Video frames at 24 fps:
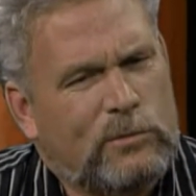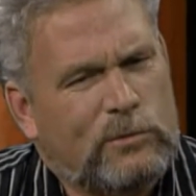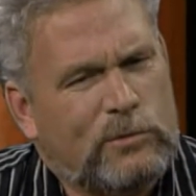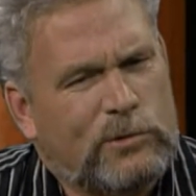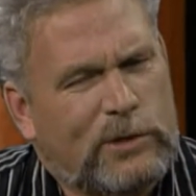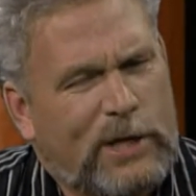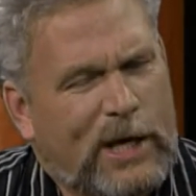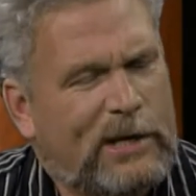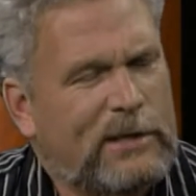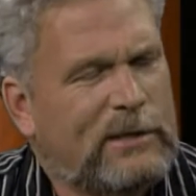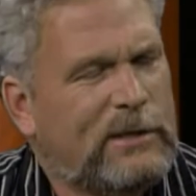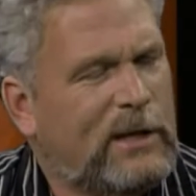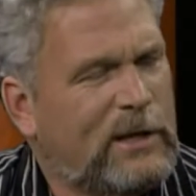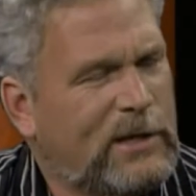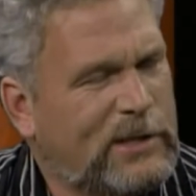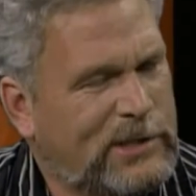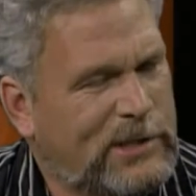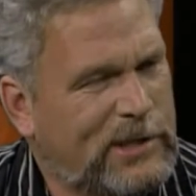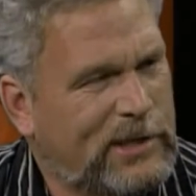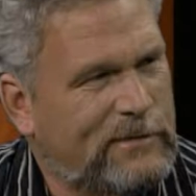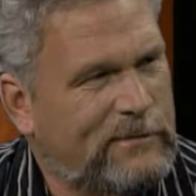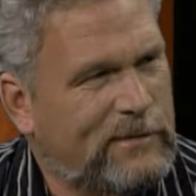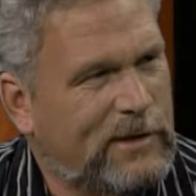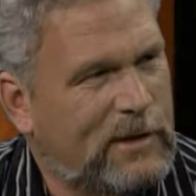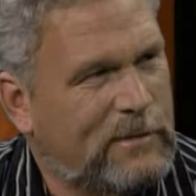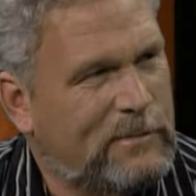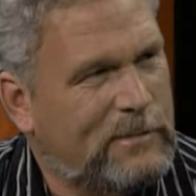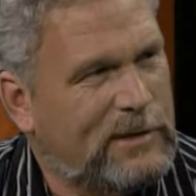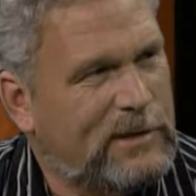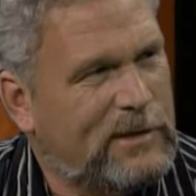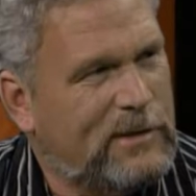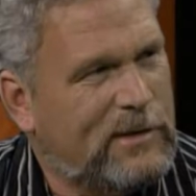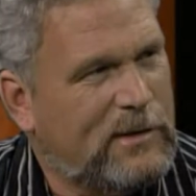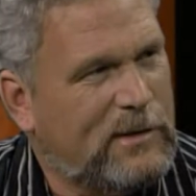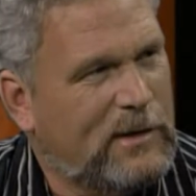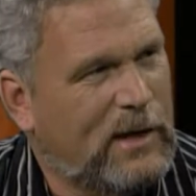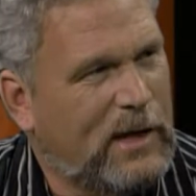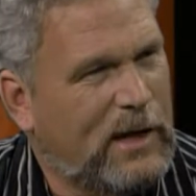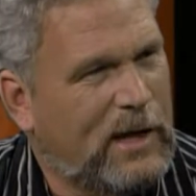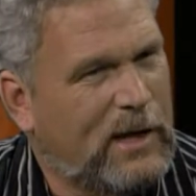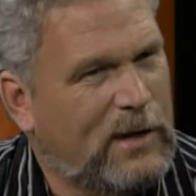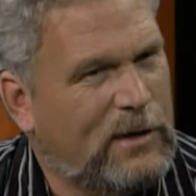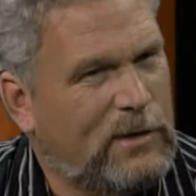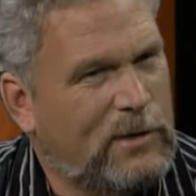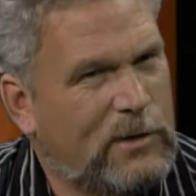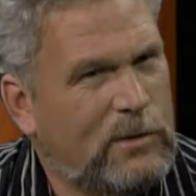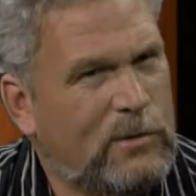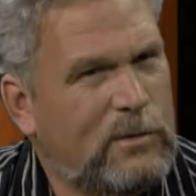technology developments
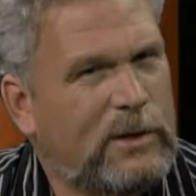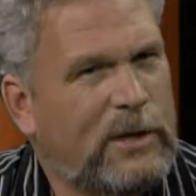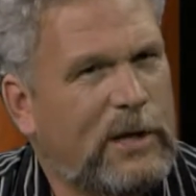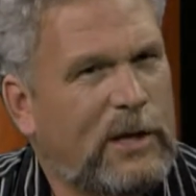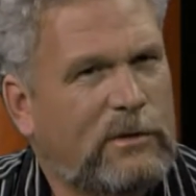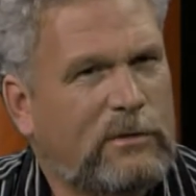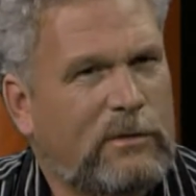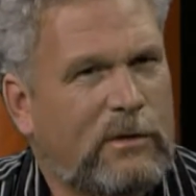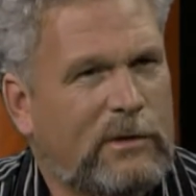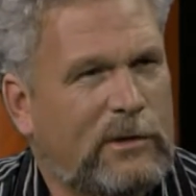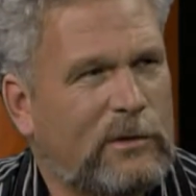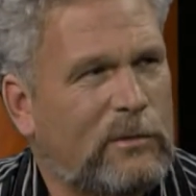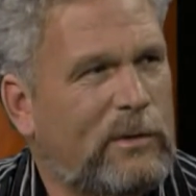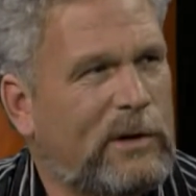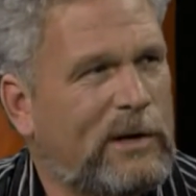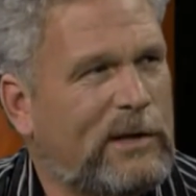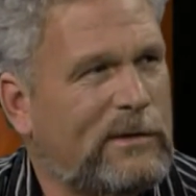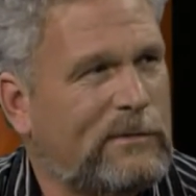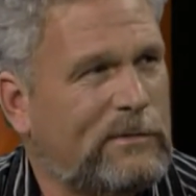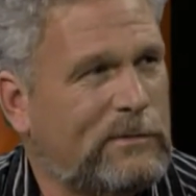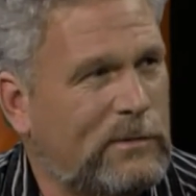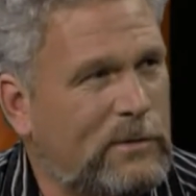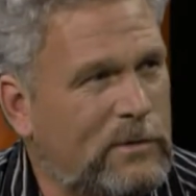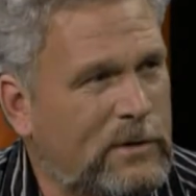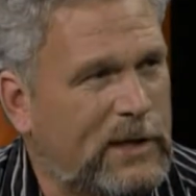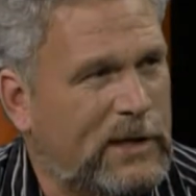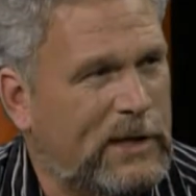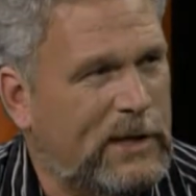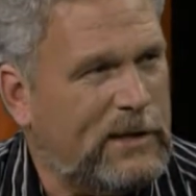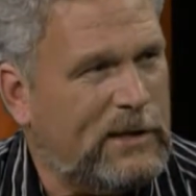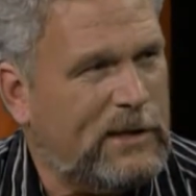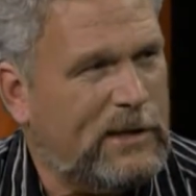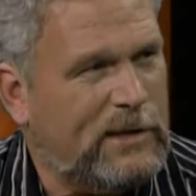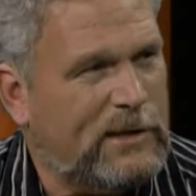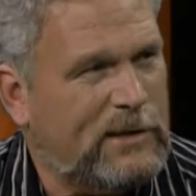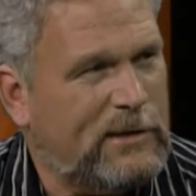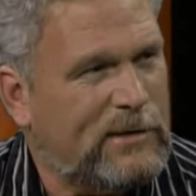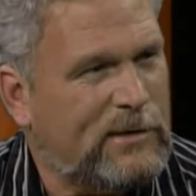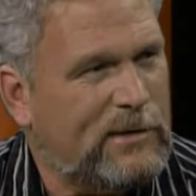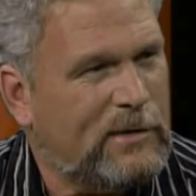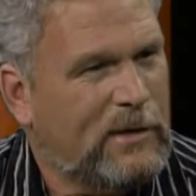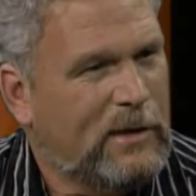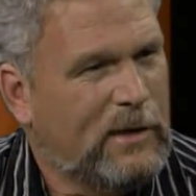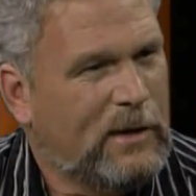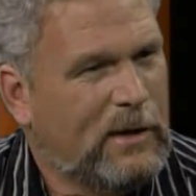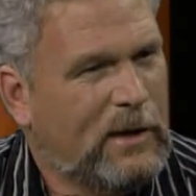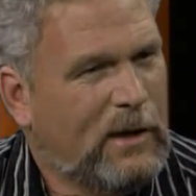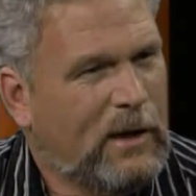and new and interesting ways of looking at things
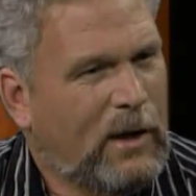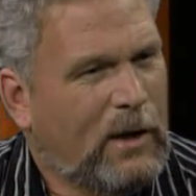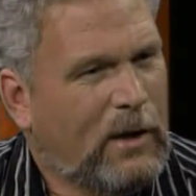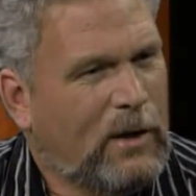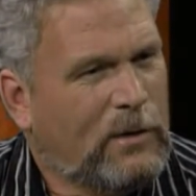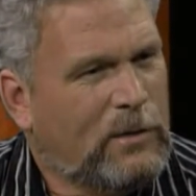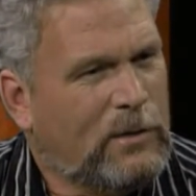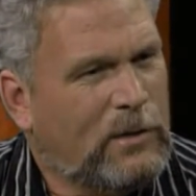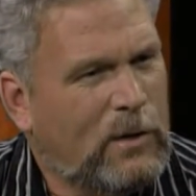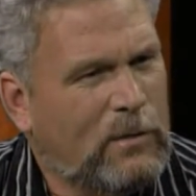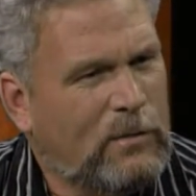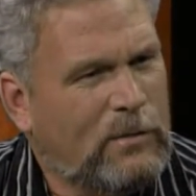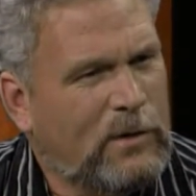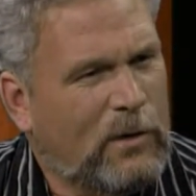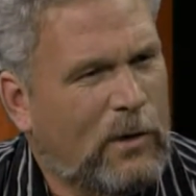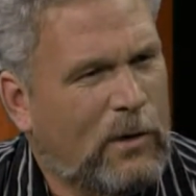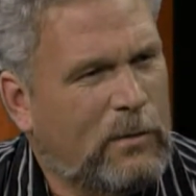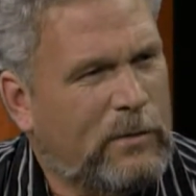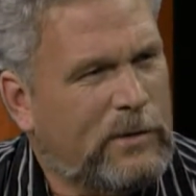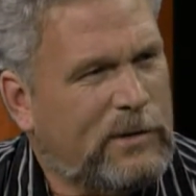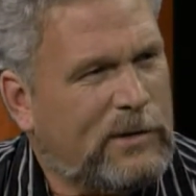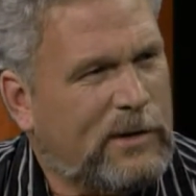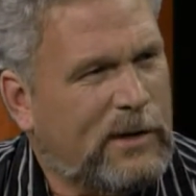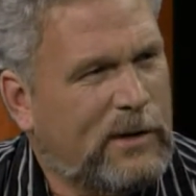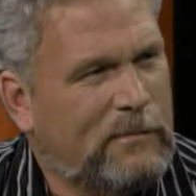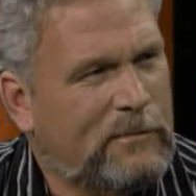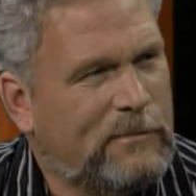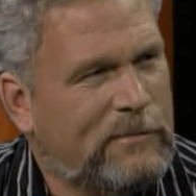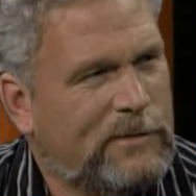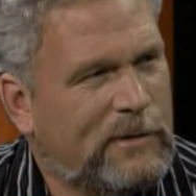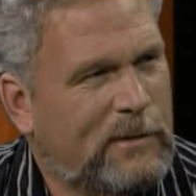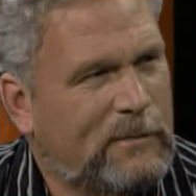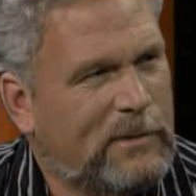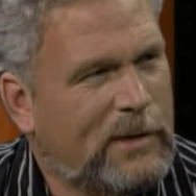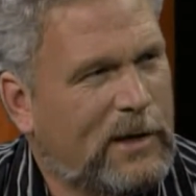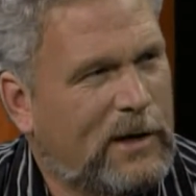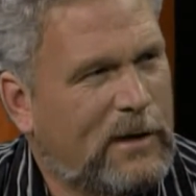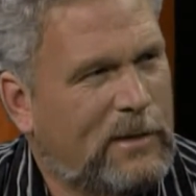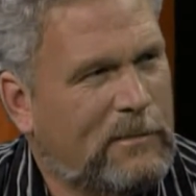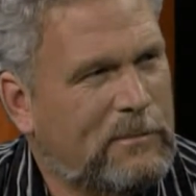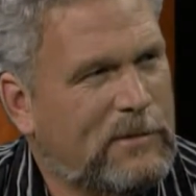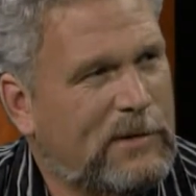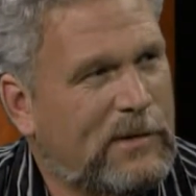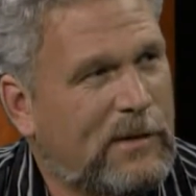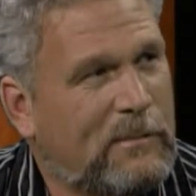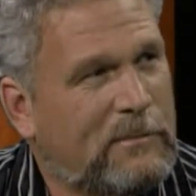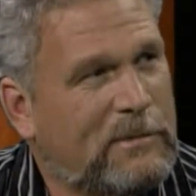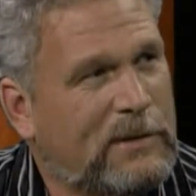don't always come from the hub.
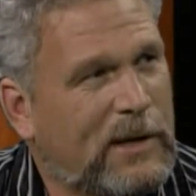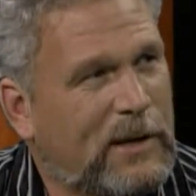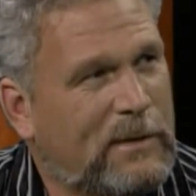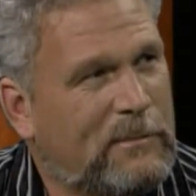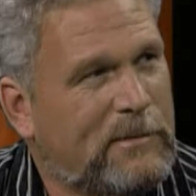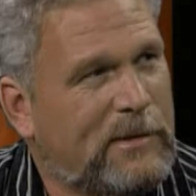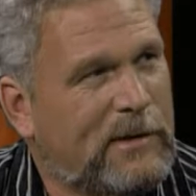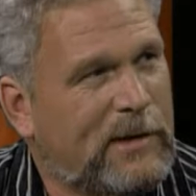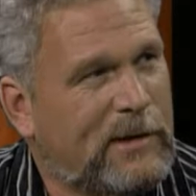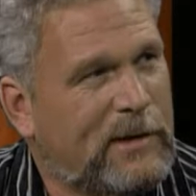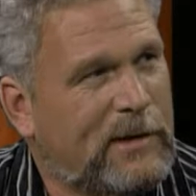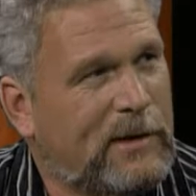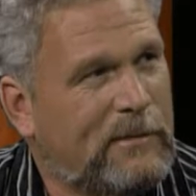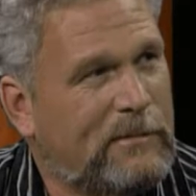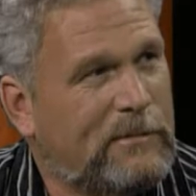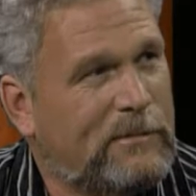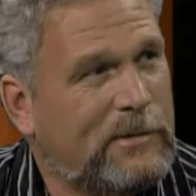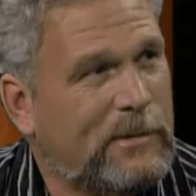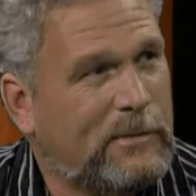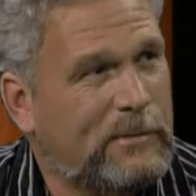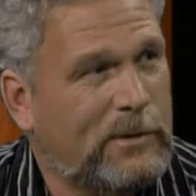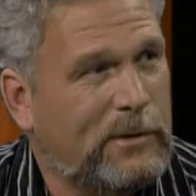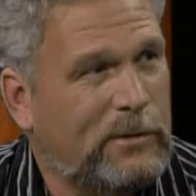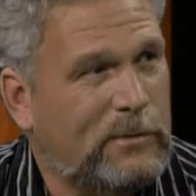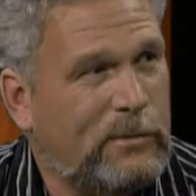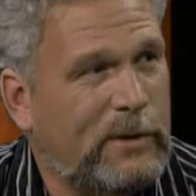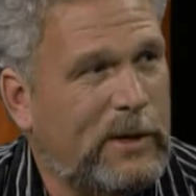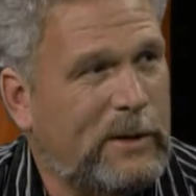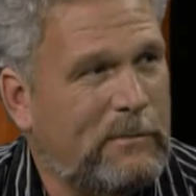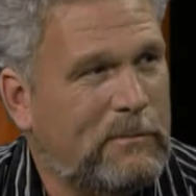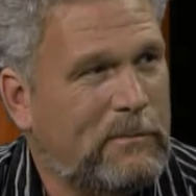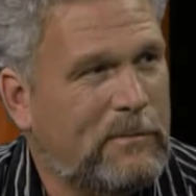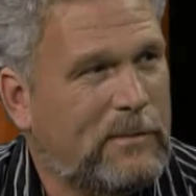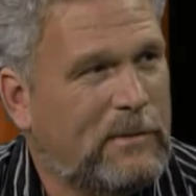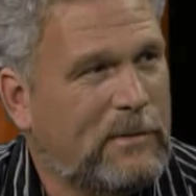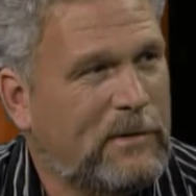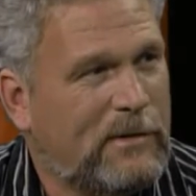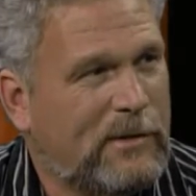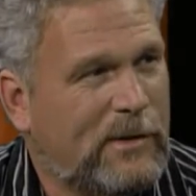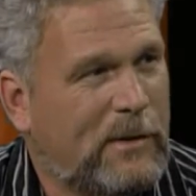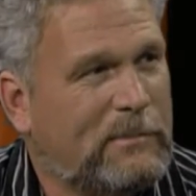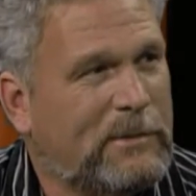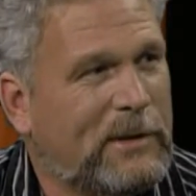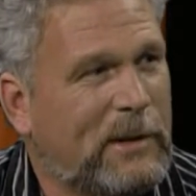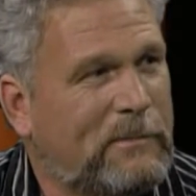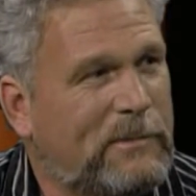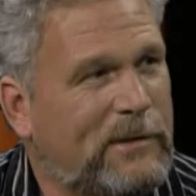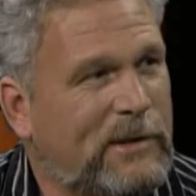Sometimes they come from the rim.
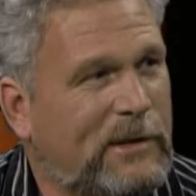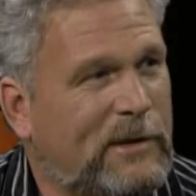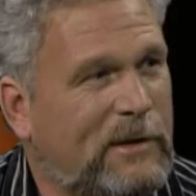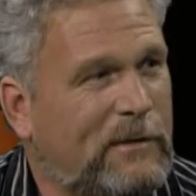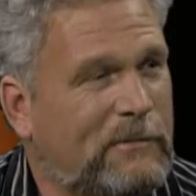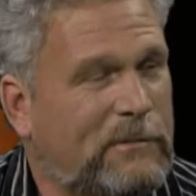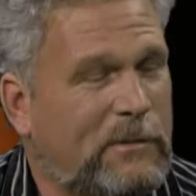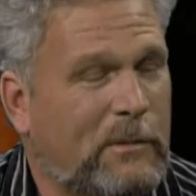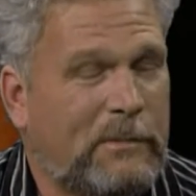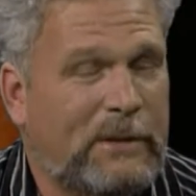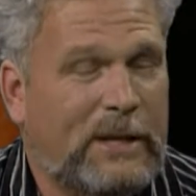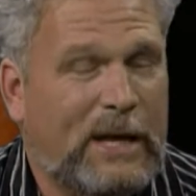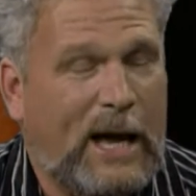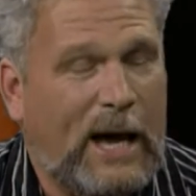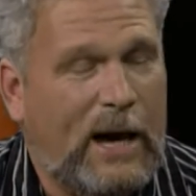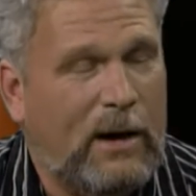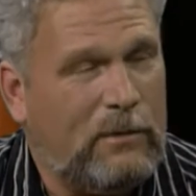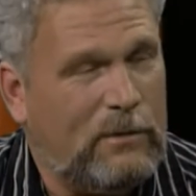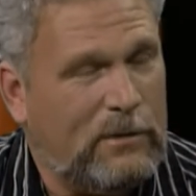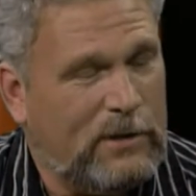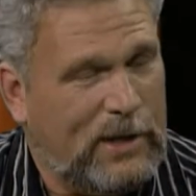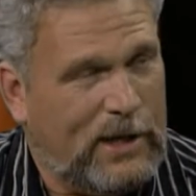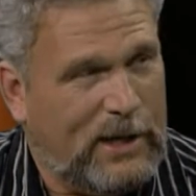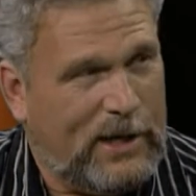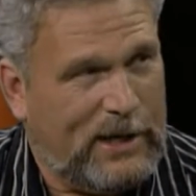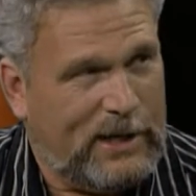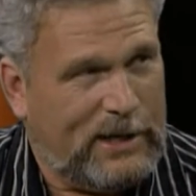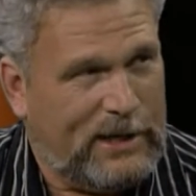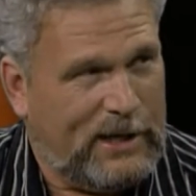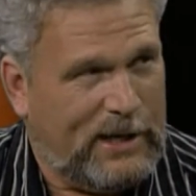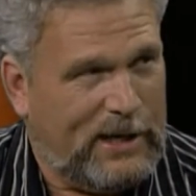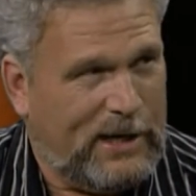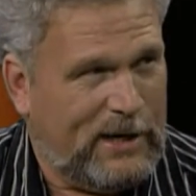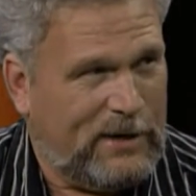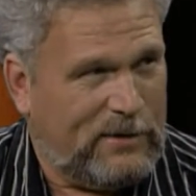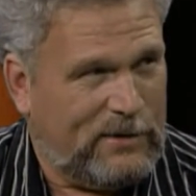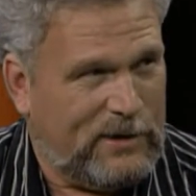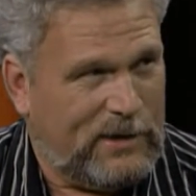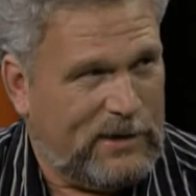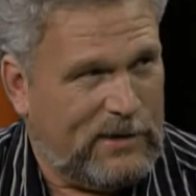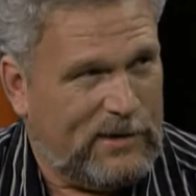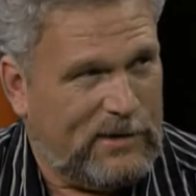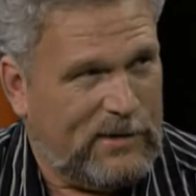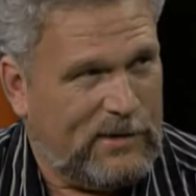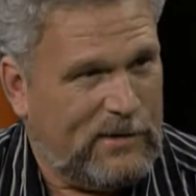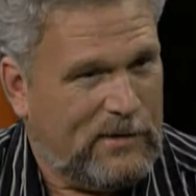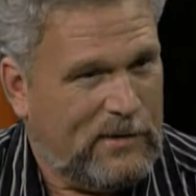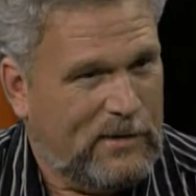Sometimes they come from the outlying
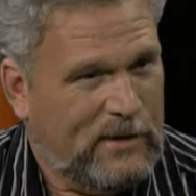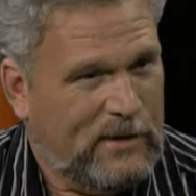areas.